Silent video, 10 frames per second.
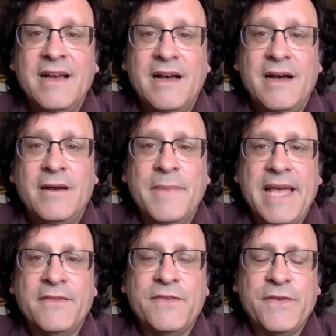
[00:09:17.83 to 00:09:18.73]

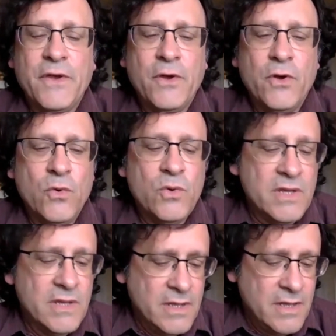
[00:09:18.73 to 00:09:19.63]
And so
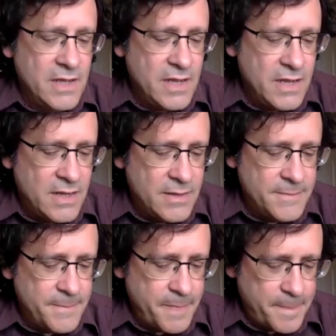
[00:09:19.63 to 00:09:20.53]

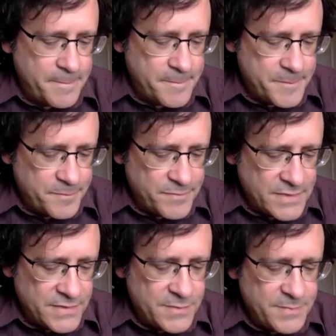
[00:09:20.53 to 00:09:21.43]

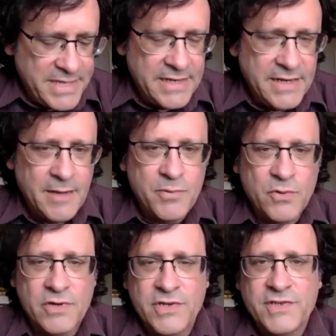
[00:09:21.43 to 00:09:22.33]
to speed it up,
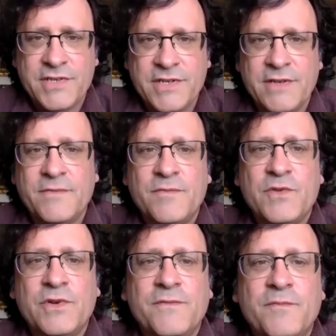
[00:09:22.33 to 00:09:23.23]
or just to
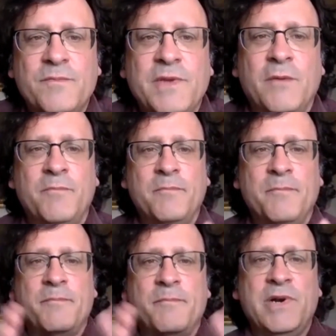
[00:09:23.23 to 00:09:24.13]
sort of,
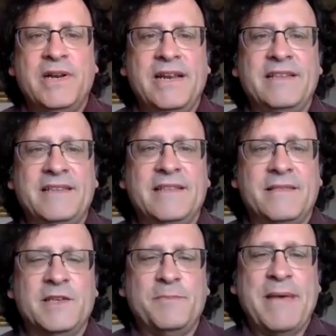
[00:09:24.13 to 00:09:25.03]
put it into
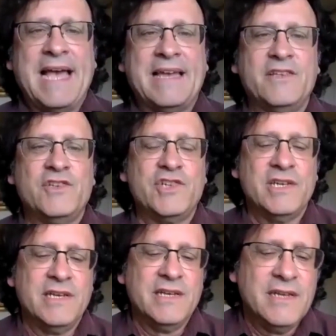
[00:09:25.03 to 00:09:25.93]
this package,
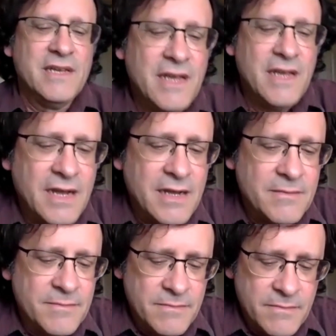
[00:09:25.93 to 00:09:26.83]

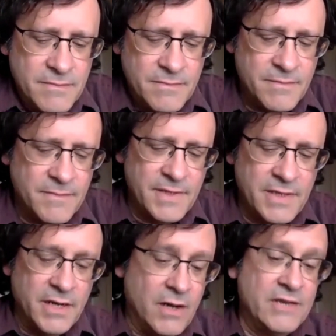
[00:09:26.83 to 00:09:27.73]

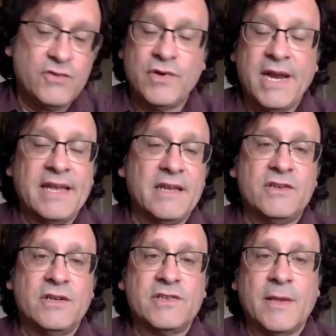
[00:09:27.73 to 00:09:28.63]
I drank, I
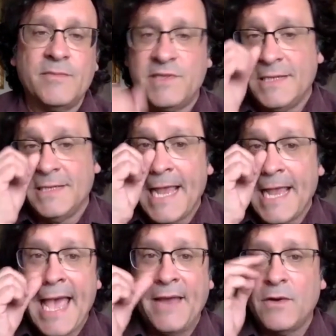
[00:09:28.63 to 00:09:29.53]
took substances. I
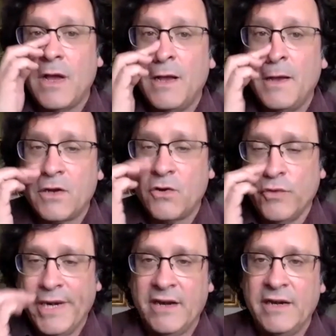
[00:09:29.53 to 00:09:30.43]
had a
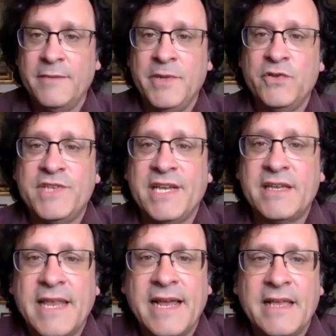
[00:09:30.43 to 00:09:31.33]
career in music
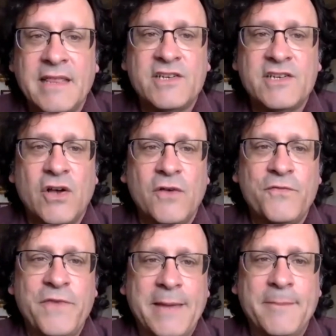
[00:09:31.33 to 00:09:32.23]
that I like to call
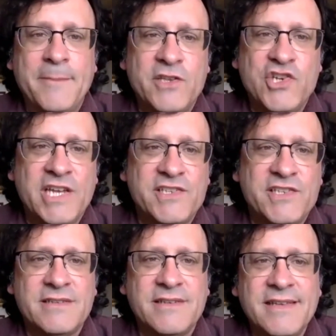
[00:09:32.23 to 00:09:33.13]
fame
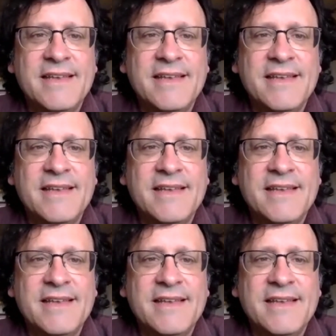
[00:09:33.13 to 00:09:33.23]
adjacent.